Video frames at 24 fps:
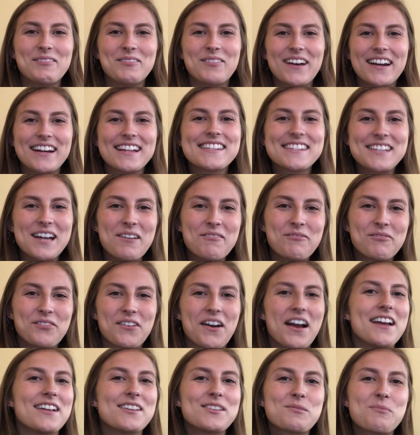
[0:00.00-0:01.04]
What is up,
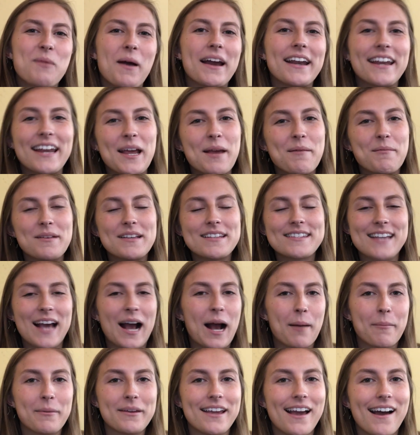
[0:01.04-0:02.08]
friends? My name is
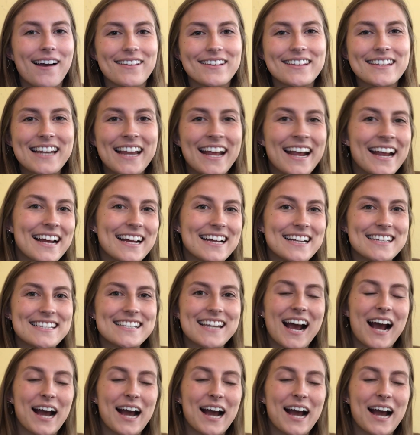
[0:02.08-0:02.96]
Abby Allen and